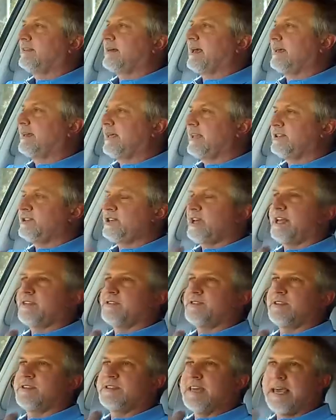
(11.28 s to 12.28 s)
get a chance
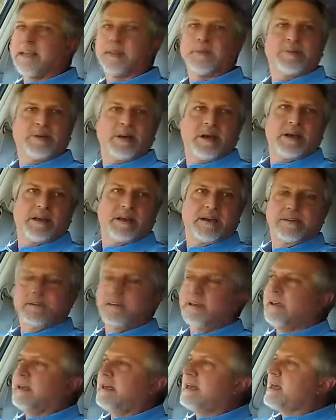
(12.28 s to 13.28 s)
to take the product
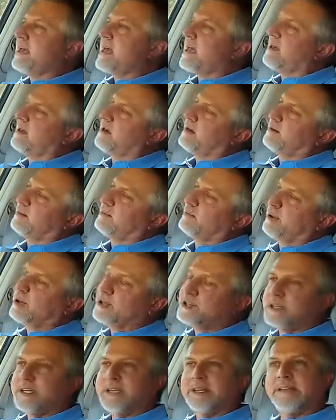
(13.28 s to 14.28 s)
and
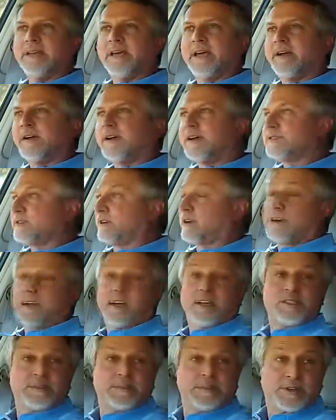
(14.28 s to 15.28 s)
push it into areas that our
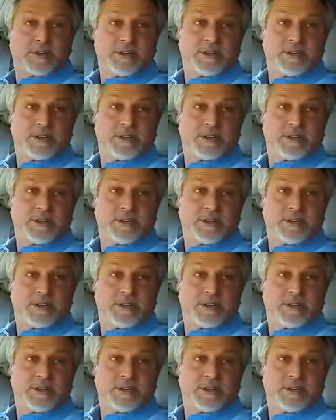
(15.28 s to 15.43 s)
customers are going to